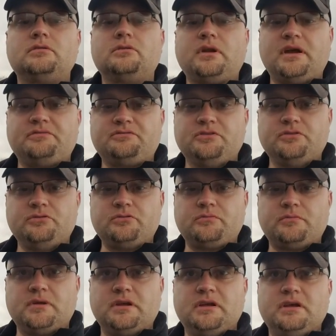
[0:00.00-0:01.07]
Good afternoon.
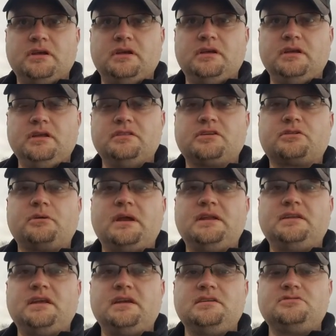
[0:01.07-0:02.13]
In the
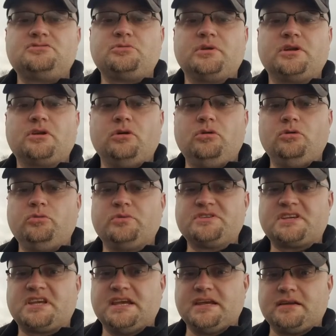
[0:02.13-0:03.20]
great days when coal
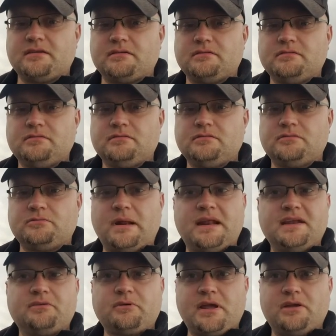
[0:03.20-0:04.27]
was king, the
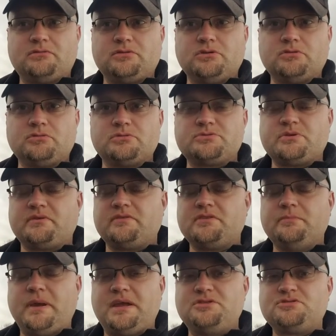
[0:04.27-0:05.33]
Reading Railroad was one of
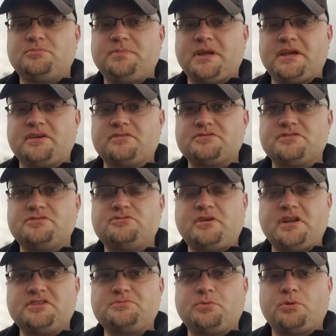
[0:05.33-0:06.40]
the major players in
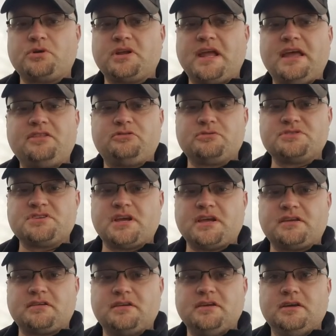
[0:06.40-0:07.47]
transporting
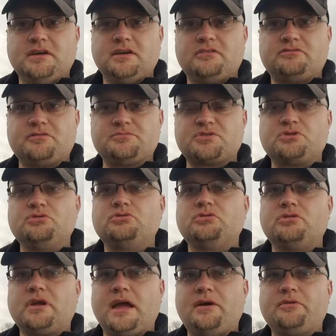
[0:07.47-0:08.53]
anthracite from
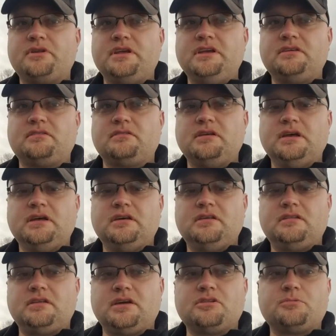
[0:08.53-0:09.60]
Schuylkill County and
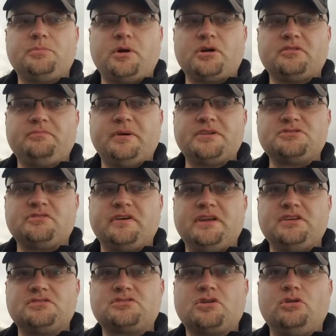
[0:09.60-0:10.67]
the other part of
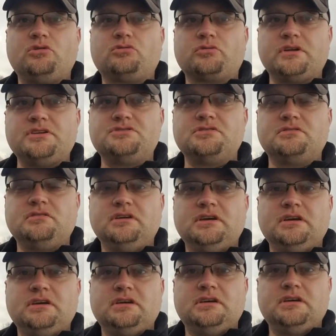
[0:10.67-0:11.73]
Pennsylvania's coal region
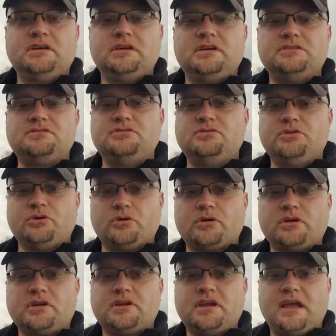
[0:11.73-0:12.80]
into New
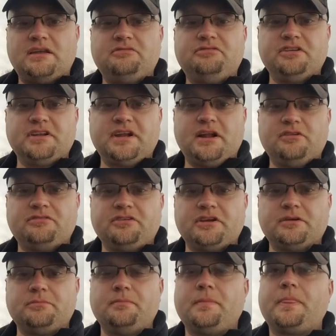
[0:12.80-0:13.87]
York and Philadelphia.